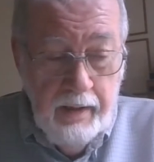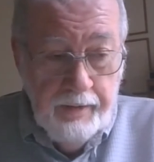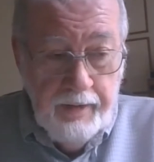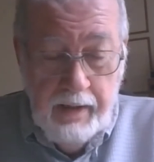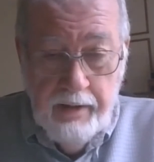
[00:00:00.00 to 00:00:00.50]

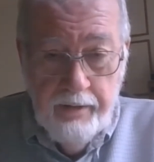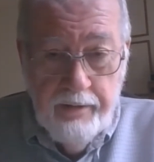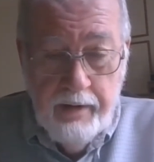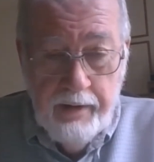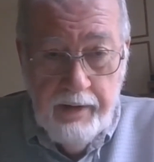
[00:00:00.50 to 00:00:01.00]
In
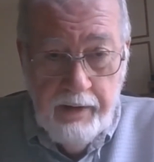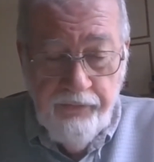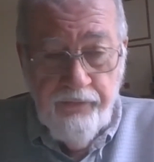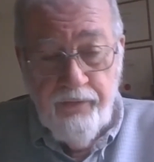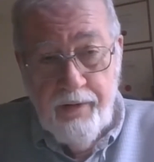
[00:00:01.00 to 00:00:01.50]
Canada, I
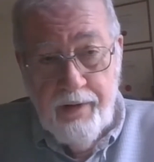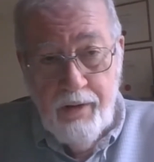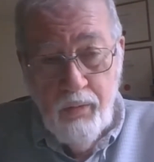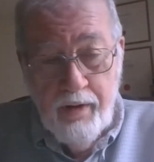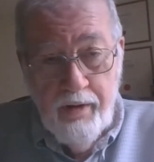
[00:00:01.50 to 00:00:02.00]
guess
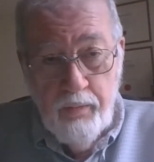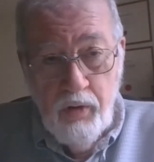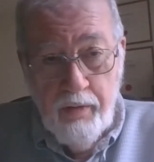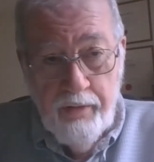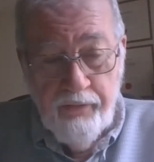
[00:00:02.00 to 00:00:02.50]
one of the more